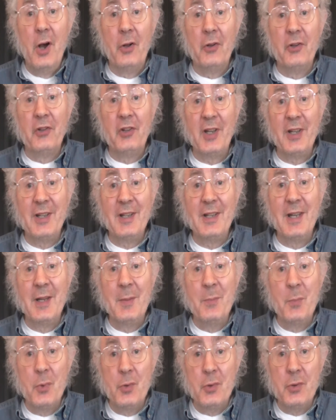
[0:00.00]
On Saturday
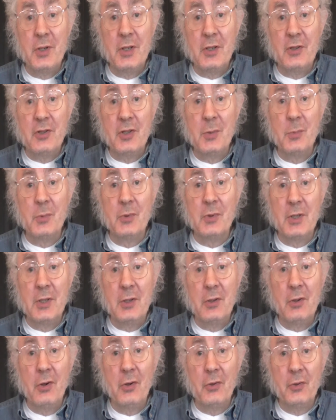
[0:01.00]
morning, she was
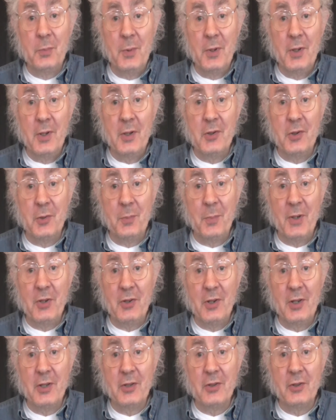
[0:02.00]
in hospital, in a
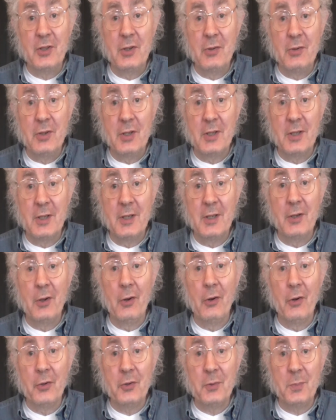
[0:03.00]
specialist unit in
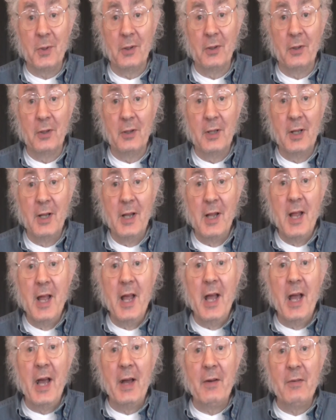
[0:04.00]
hospital,
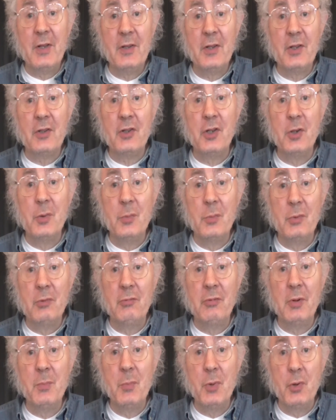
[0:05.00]
having the tumour
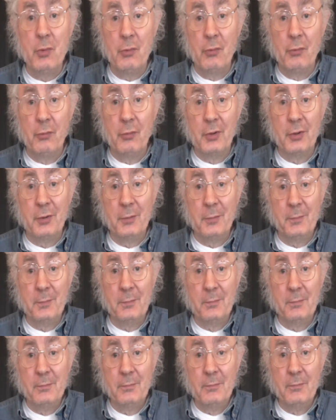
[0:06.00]
removed.
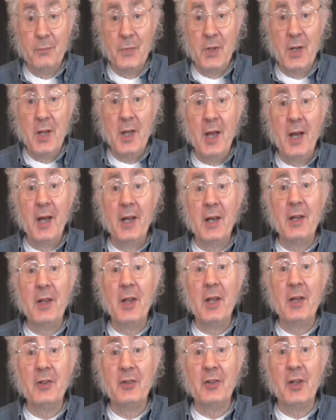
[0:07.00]
And
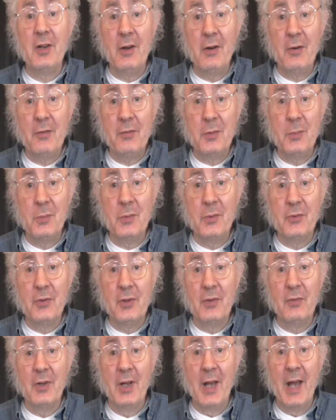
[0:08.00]
they said afterwards,
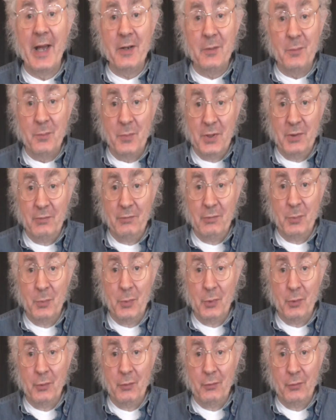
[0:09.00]
if it hadn't been
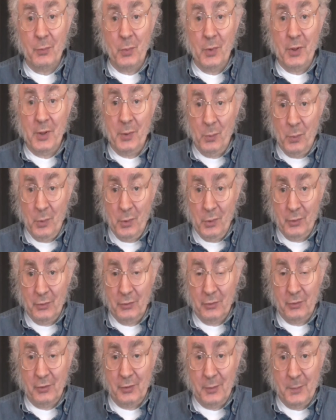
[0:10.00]
removed when it was,
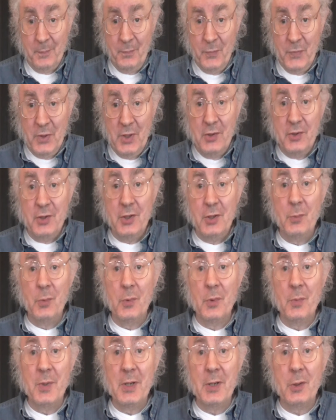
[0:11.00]
she
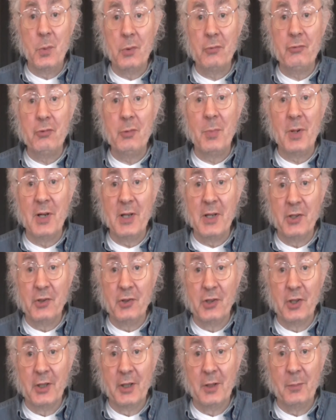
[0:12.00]
would have been
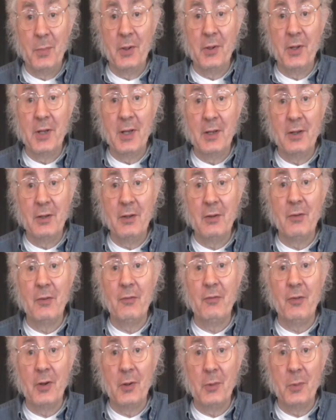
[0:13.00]
quadriplegic by the end of the
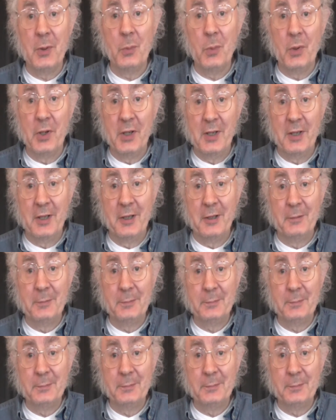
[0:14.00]
following week.